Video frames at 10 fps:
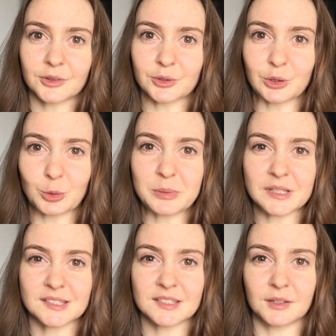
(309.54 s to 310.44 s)
the little
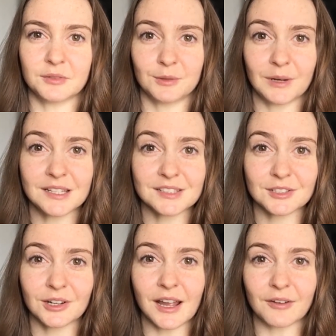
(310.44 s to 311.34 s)
pieces of
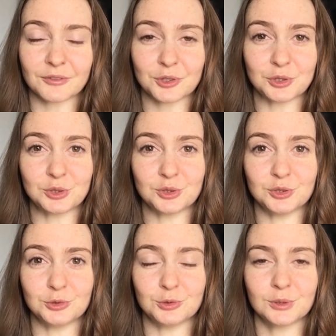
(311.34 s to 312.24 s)
eraser after
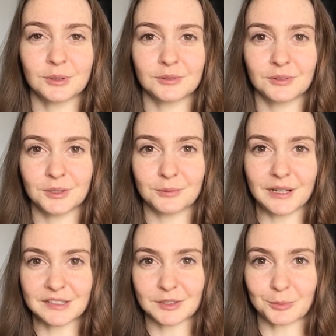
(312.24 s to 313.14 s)
you
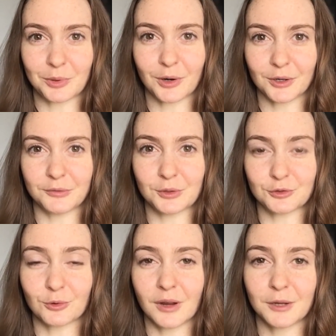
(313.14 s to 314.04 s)
erase a part of your
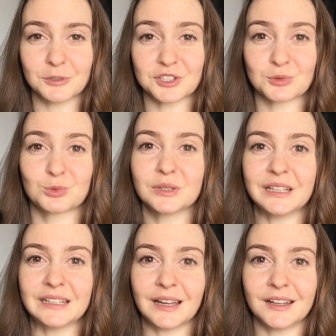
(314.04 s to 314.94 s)
drawing, which is
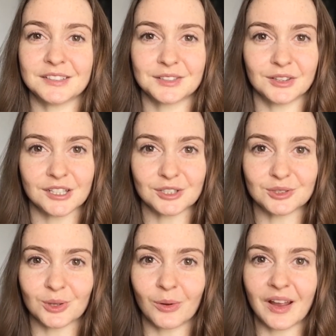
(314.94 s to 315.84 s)
really nice, so then you
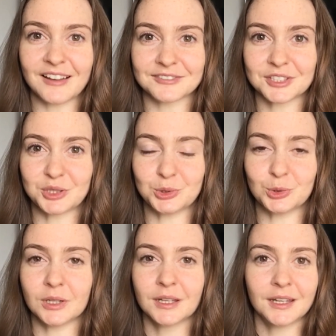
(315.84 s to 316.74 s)
don't have
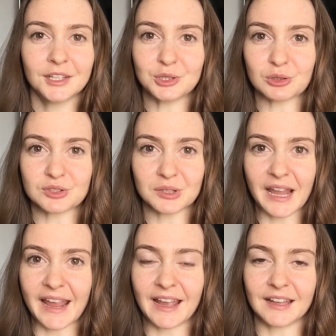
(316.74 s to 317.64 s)
to use your
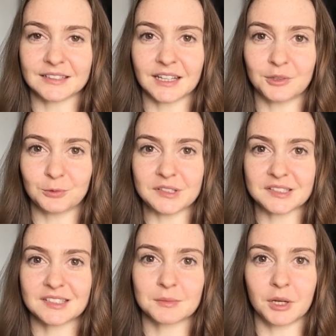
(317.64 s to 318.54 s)
hand and
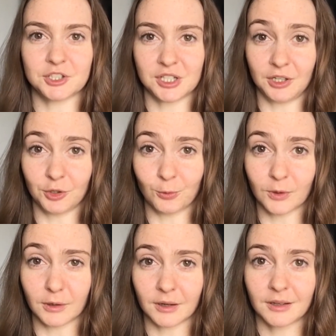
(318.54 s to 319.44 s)
risk smudging your
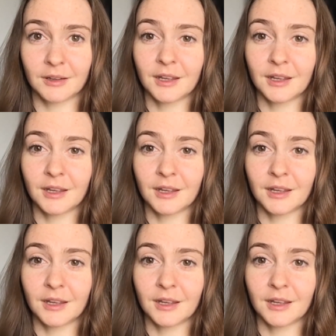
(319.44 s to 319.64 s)
work.